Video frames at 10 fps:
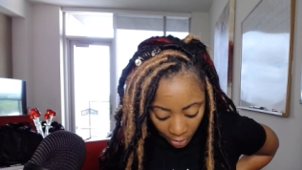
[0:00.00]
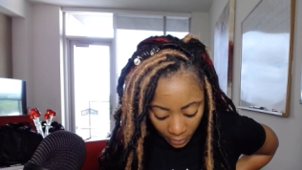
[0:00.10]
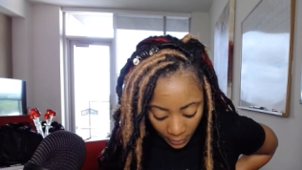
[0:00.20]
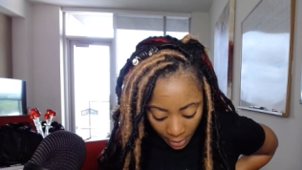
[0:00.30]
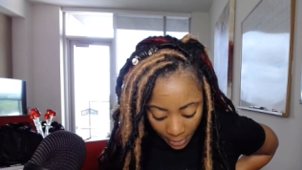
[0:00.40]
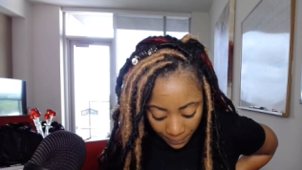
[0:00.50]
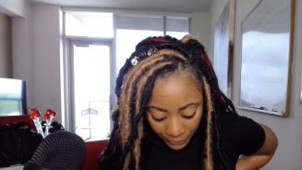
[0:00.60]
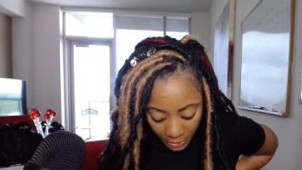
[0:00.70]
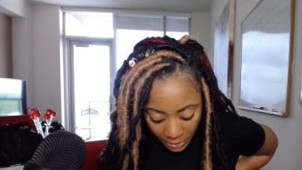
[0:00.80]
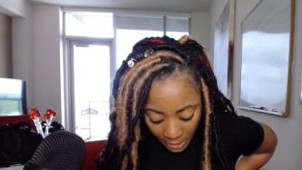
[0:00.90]
Uh,
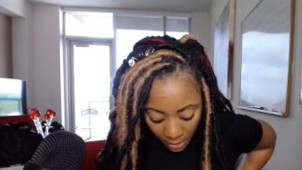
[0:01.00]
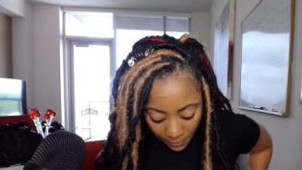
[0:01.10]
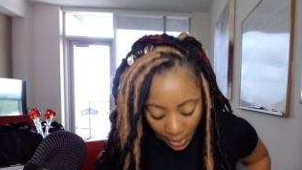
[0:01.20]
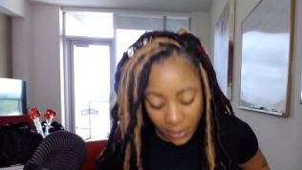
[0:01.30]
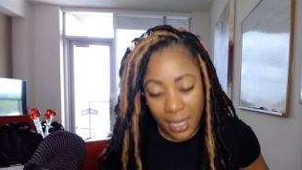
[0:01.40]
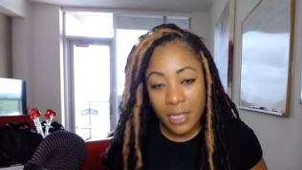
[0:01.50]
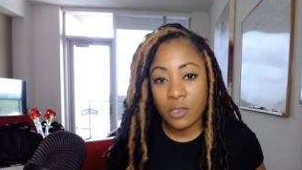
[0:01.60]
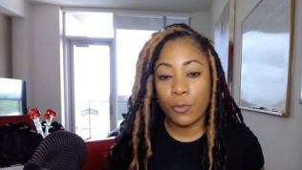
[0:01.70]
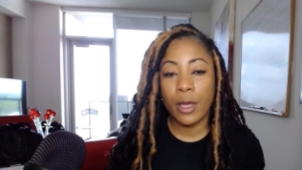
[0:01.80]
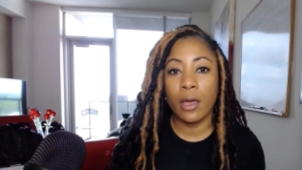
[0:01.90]
the thing about that
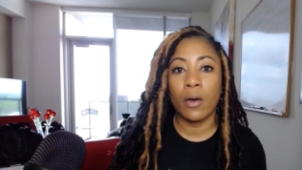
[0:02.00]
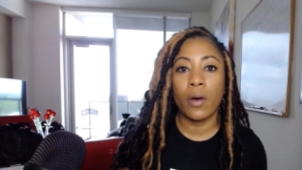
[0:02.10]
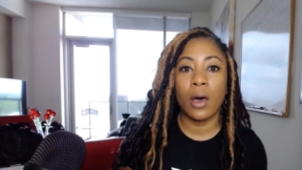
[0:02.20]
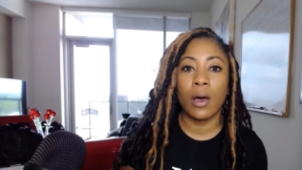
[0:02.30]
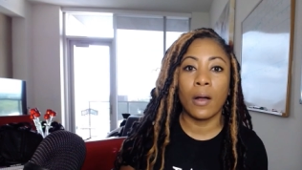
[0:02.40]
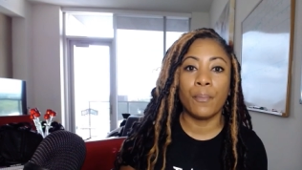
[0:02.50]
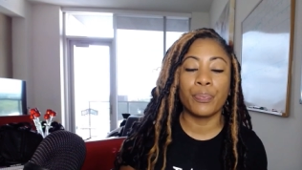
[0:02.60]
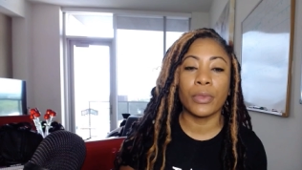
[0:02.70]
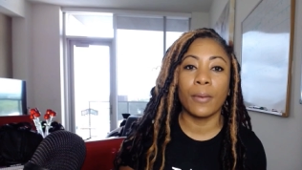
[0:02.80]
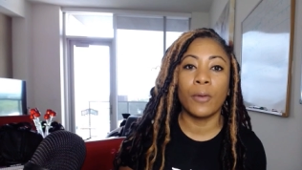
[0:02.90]
as well, um,